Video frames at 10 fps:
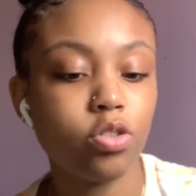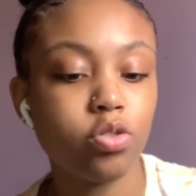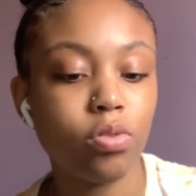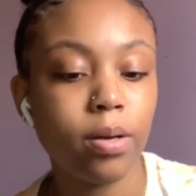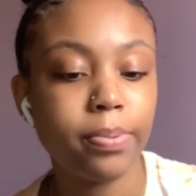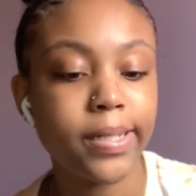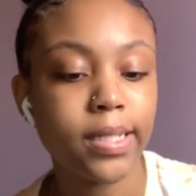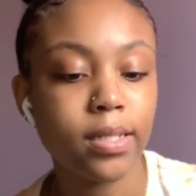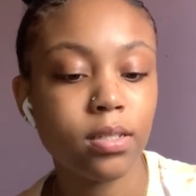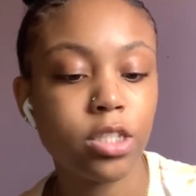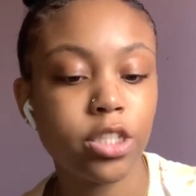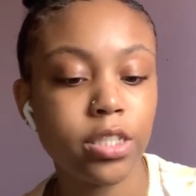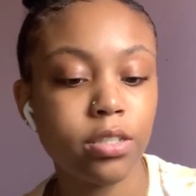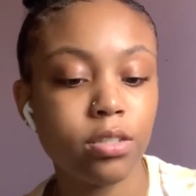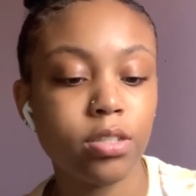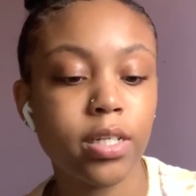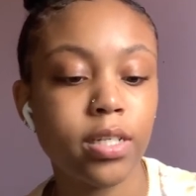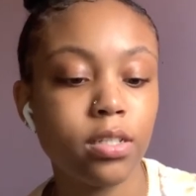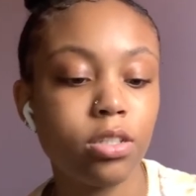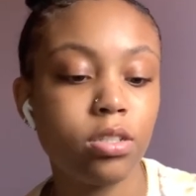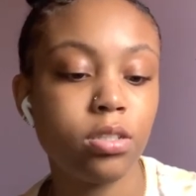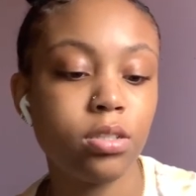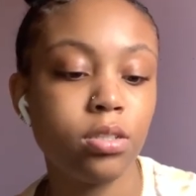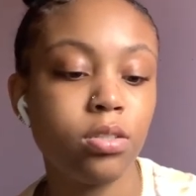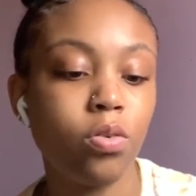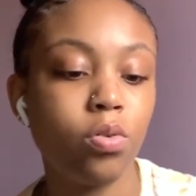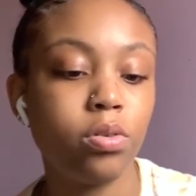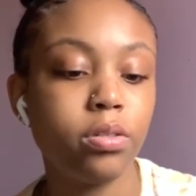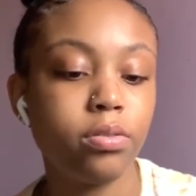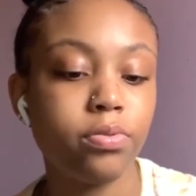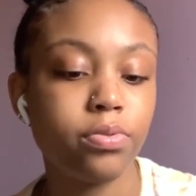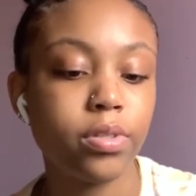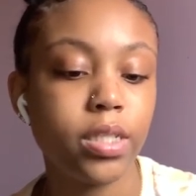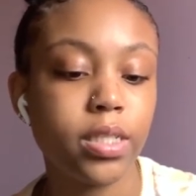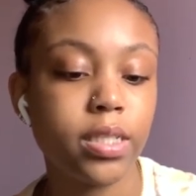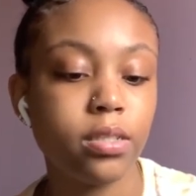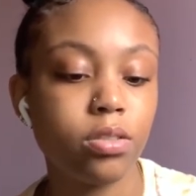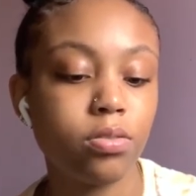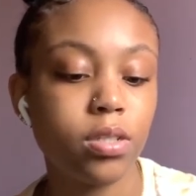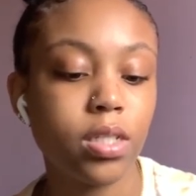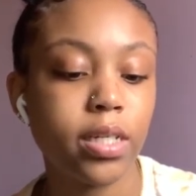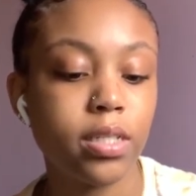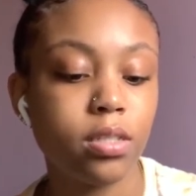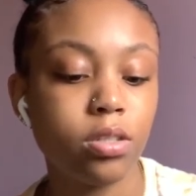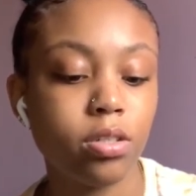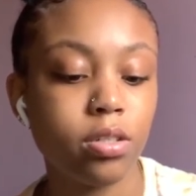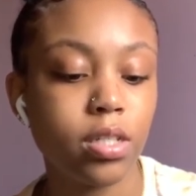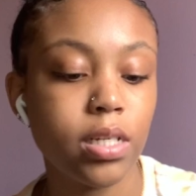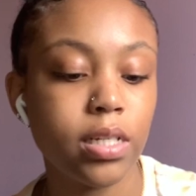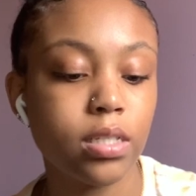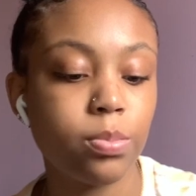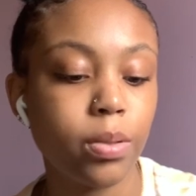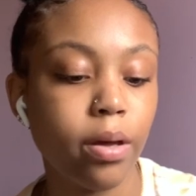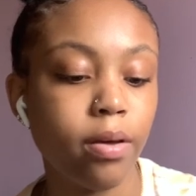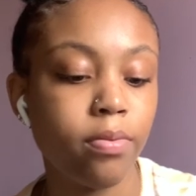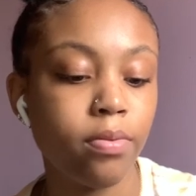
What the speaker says: Tropic Sheer Touch oil-free sunscreen, and it's 30 SPF.